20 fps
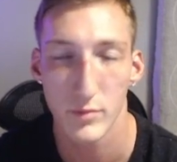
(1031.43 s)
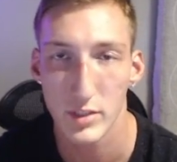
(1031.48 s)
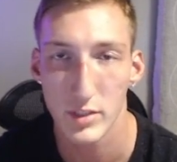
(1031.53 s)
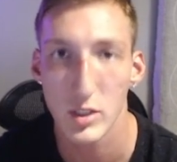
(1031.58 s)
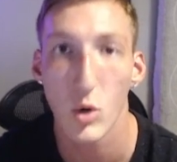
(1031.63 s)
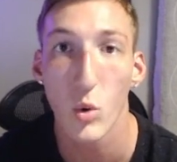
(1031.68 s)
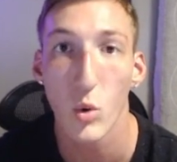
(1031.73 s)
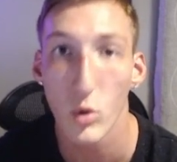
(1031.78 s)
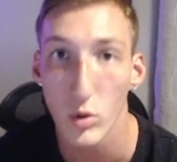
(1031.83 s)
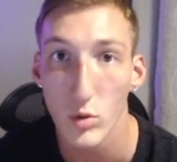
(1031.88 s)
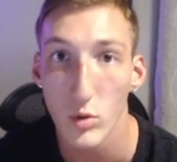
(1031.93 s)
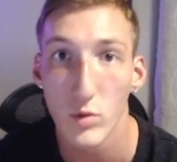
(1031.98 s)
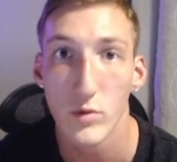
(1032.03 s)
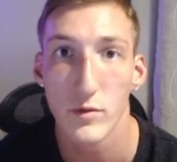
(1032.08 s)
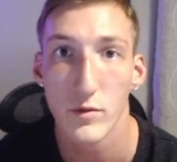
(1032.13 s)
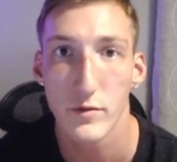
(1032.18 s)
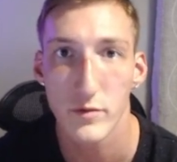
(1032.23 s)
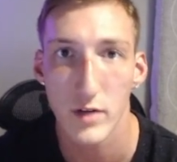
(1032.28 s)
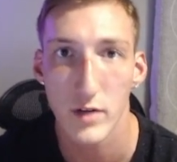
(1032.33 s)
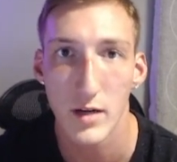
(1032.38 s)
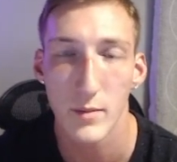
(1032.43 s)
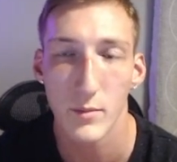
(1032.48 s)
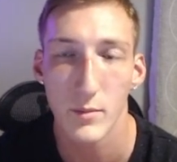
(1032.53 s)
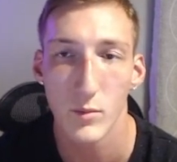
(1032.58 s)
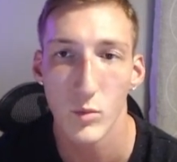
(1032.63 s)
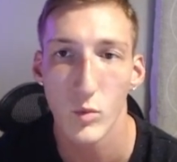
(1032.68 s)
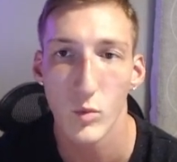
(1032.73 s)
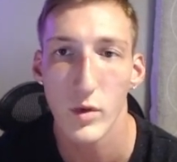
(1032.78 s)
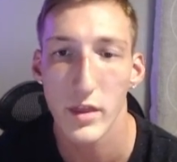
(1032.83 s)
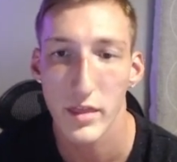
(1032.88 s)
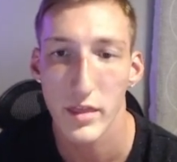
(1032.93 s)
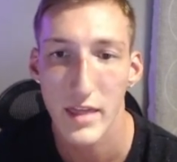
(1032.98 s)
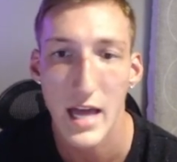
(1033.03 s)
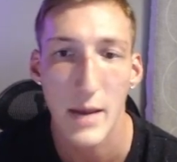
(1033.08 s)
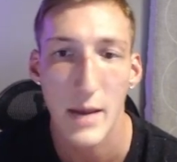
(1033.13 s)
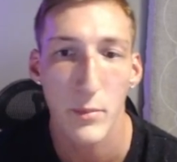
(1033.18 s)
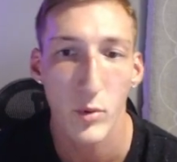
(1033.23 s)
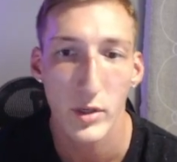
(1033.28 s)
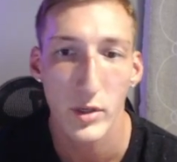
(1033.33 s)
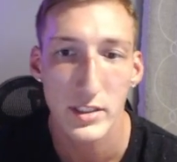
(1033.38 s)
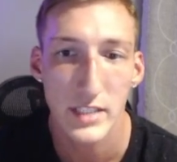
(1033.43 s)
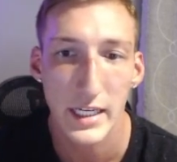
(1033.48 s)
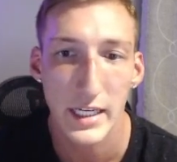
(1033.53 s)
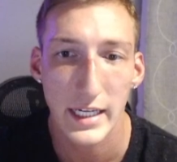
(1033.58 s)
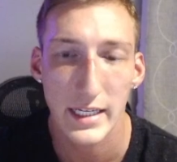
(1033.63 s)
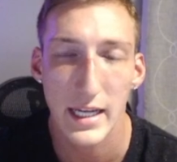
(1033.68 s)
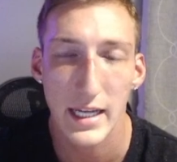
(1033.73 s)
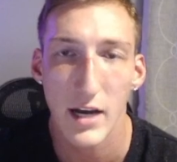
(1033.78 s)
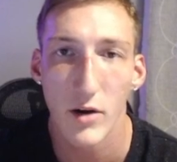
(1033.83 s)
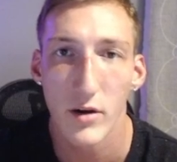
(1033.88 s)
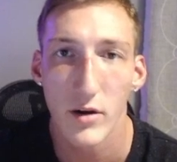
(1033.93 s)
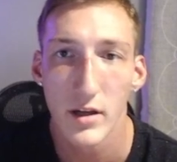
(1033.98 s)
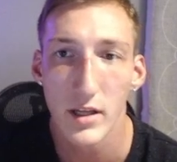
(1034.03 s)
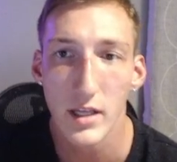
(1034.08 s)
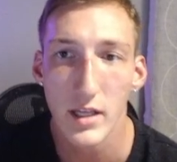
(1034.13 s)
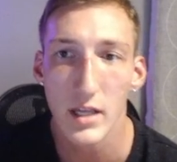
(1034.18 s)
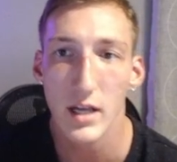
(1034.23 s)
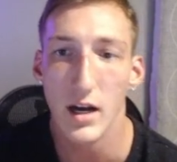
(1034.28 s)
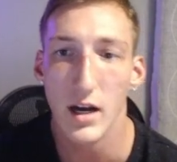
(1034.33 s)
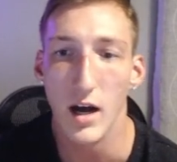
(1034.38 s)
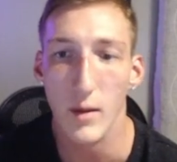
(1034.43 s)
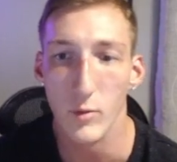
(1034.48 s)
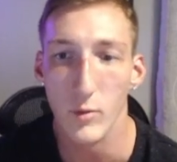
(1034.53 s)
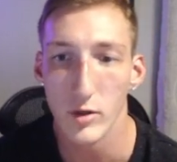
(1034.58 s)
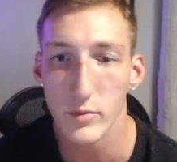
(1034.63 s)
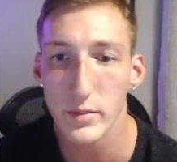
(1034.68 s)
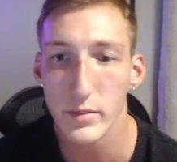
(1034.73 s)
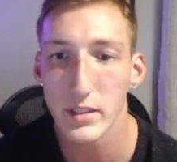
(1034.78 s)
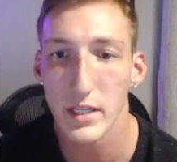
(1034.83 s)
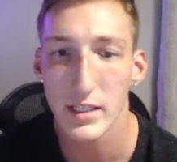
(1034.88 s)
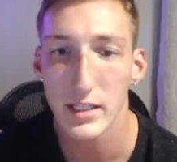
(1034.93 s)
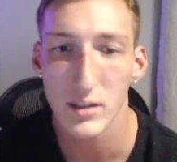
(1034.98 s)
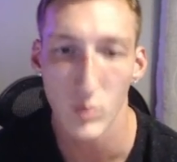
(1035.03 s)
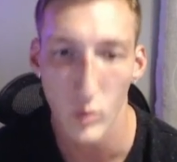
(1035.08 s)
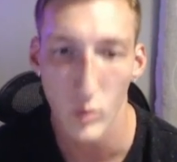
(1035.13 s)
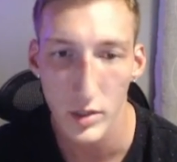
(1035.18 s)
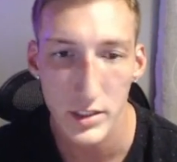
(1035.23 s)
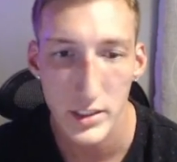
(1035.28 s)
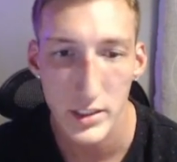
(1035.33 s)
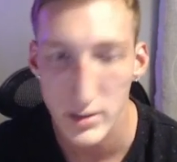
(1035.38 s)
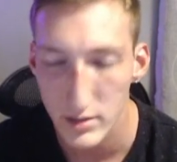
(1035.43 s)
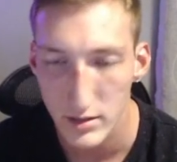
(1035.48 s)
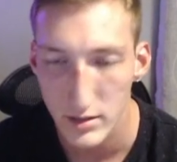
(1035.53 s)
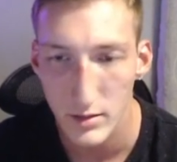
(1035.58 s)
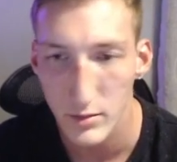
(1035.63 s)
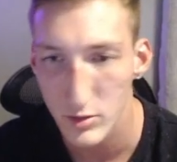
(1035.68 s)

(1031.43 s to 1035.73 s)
total from with that point taken out um, would be like the one year.